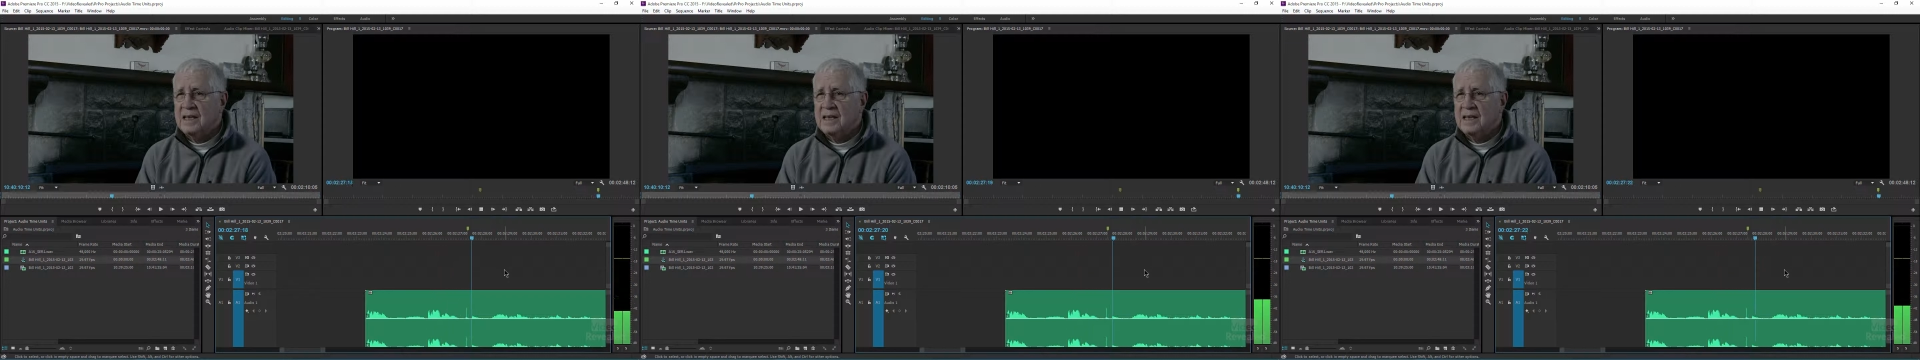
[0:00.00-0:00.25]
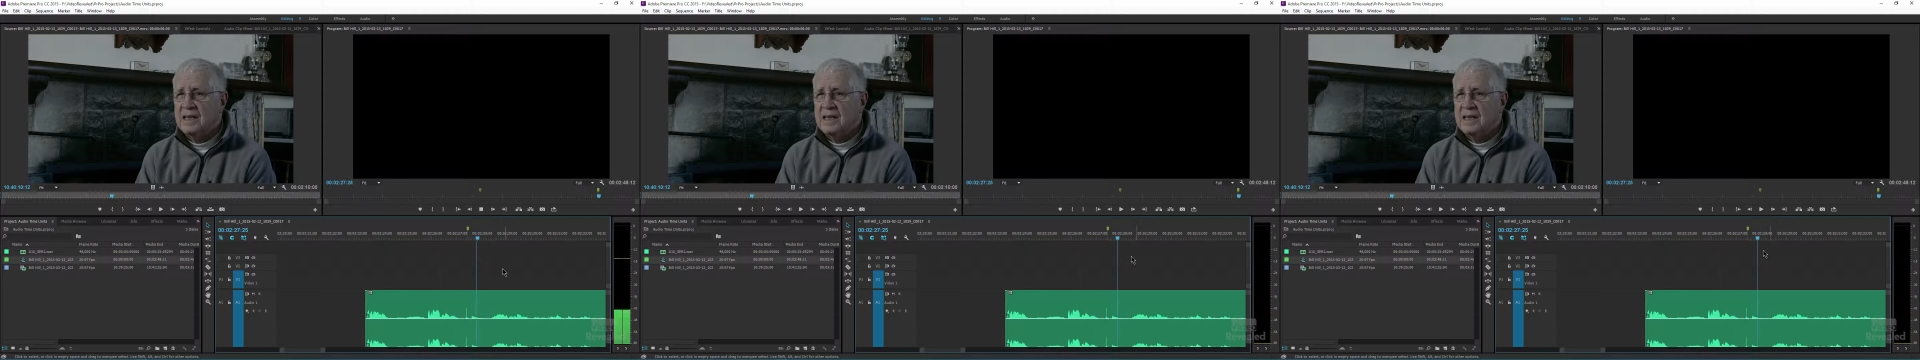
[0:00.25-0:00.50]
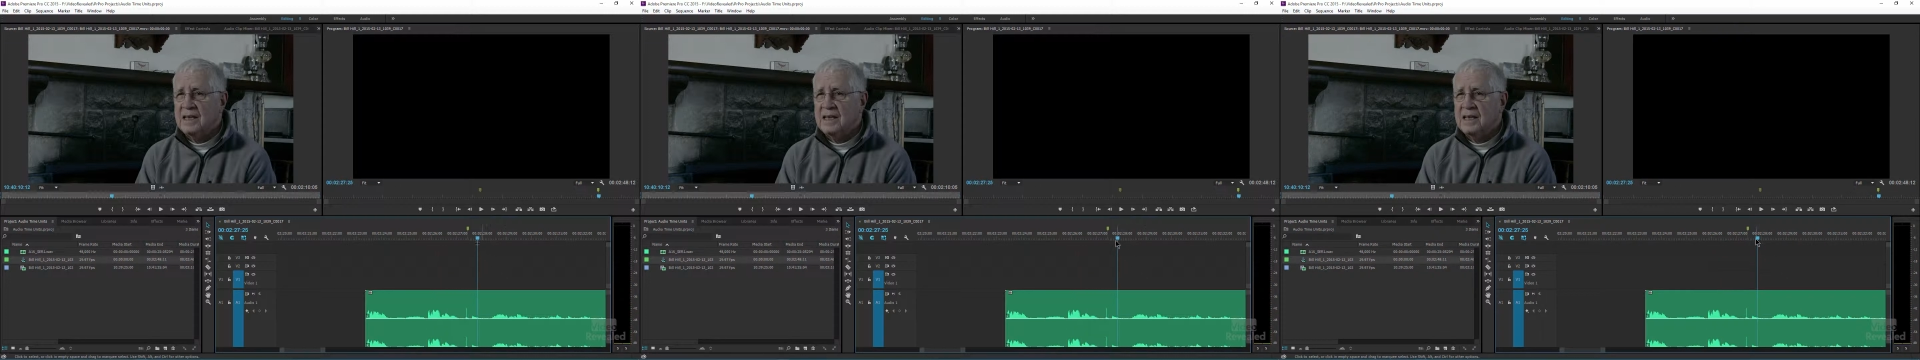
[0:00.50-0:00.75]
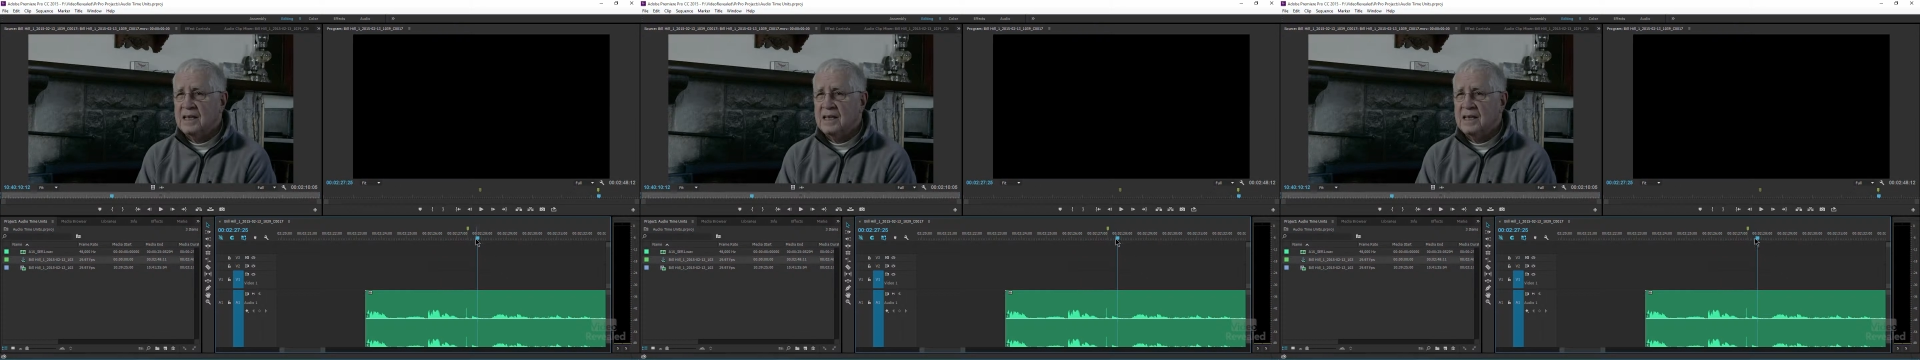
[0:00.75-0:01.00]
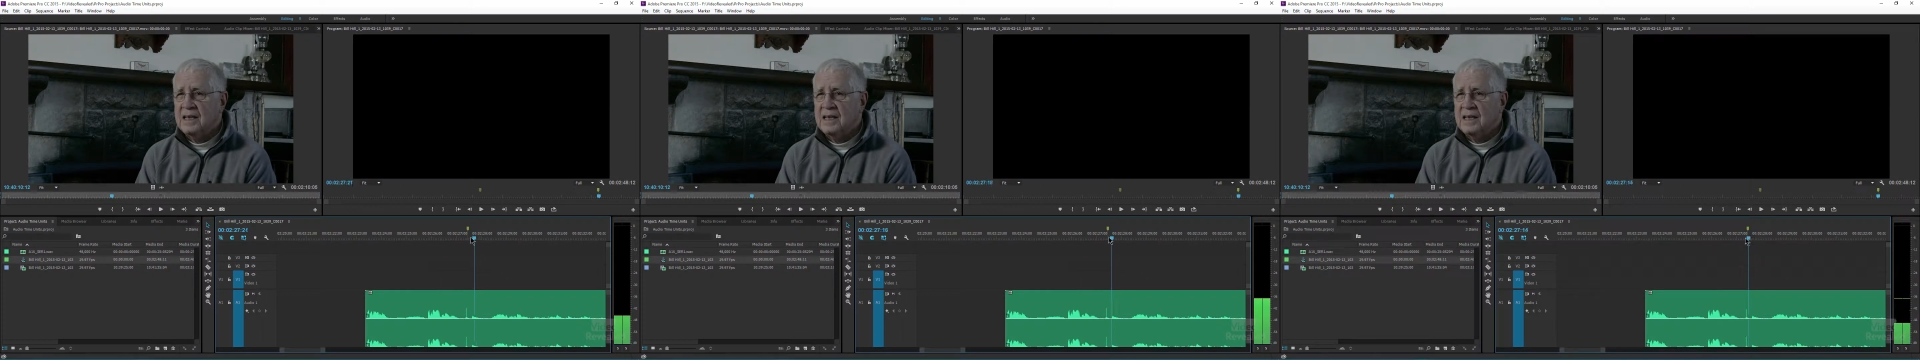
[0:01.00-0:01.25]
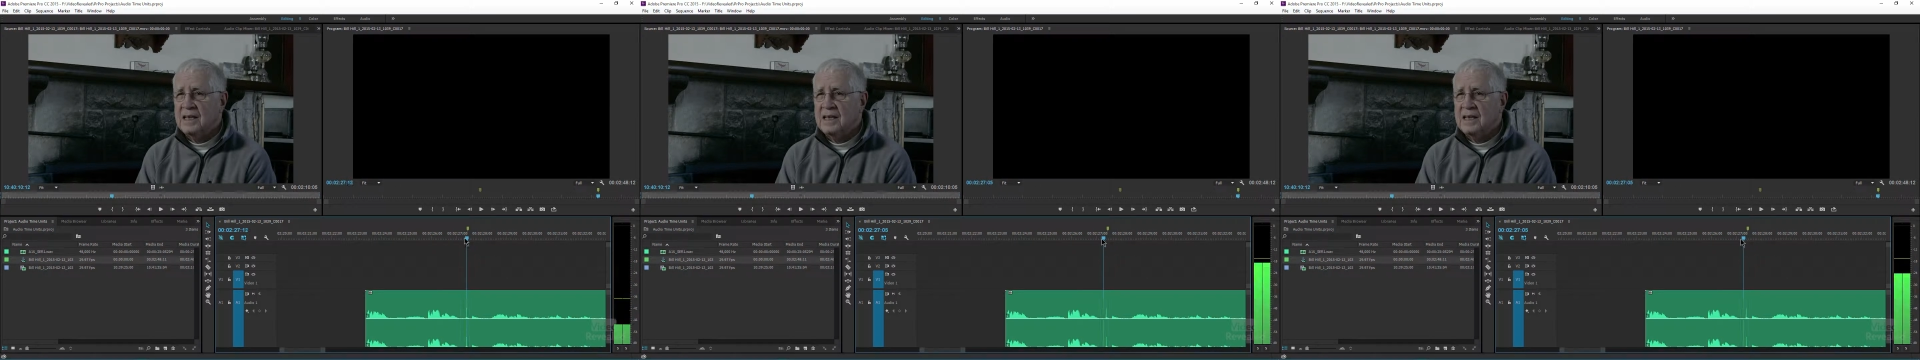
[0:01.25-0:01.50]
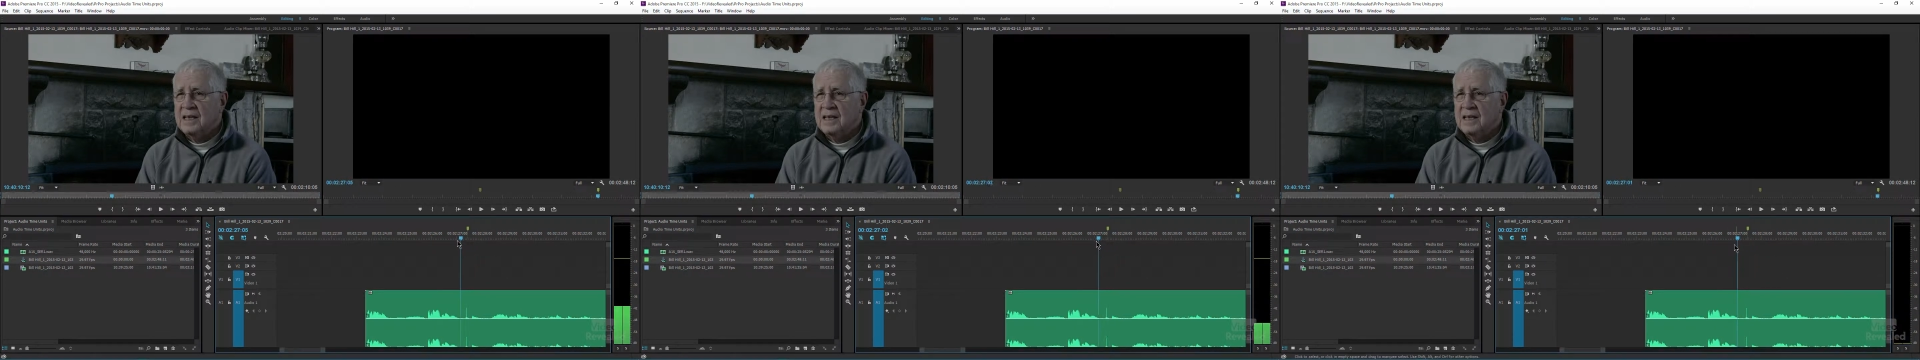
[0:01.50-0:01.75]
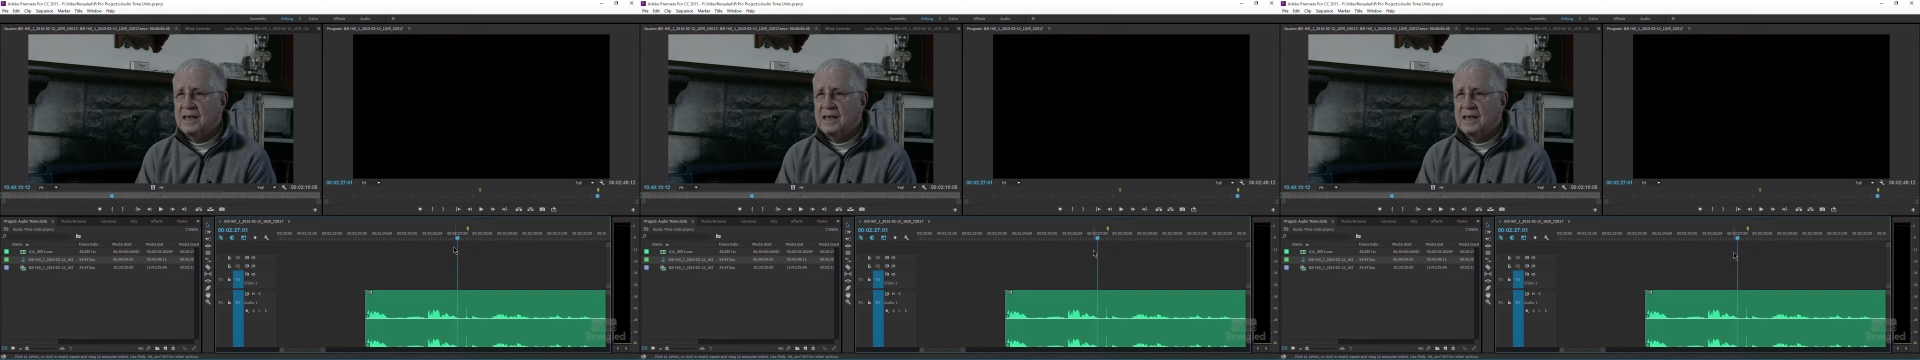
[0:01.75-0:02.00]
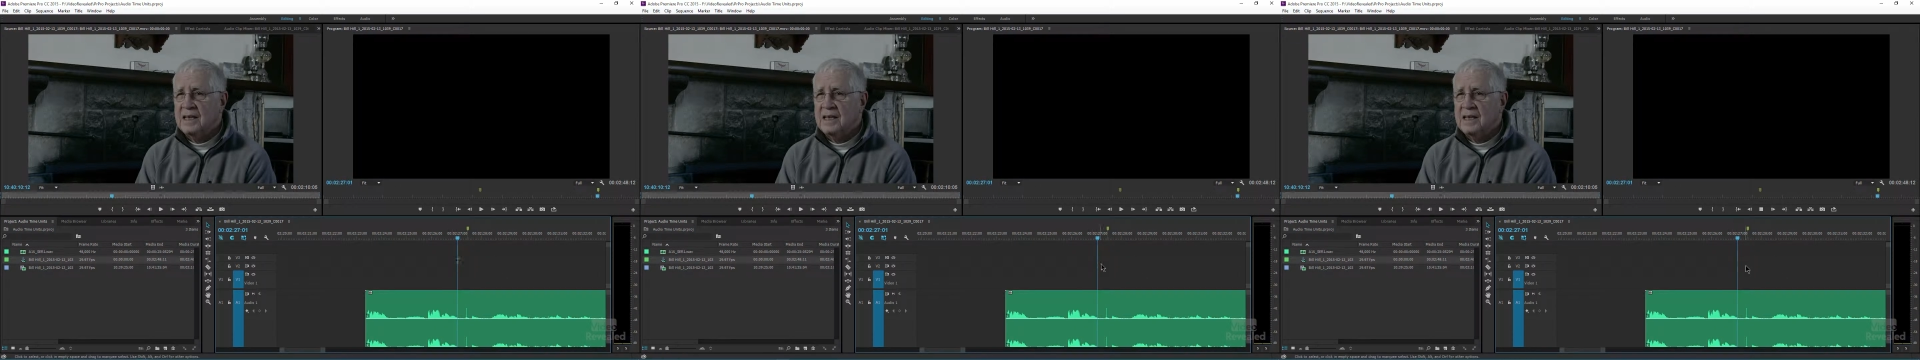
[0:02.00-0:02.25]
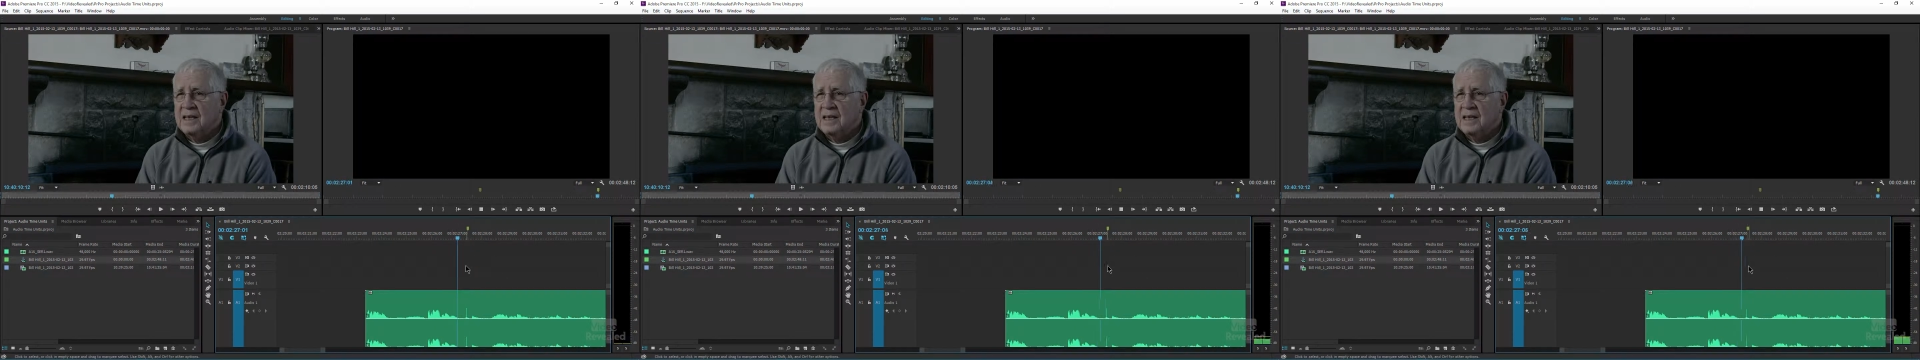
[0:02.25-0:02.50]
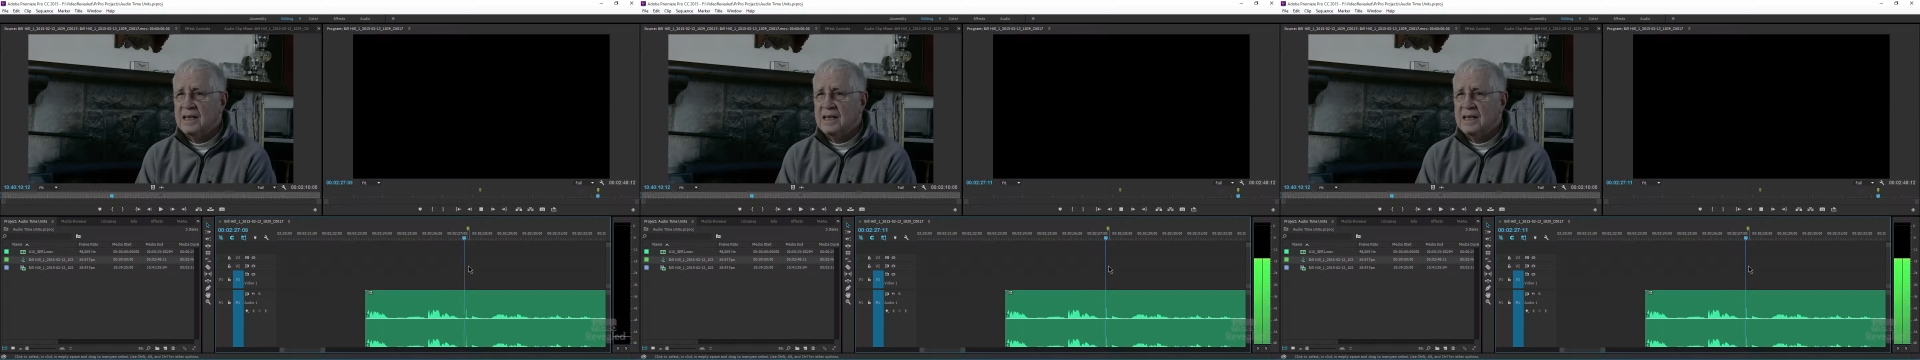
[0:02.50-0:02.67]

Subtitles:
Nobody speaks.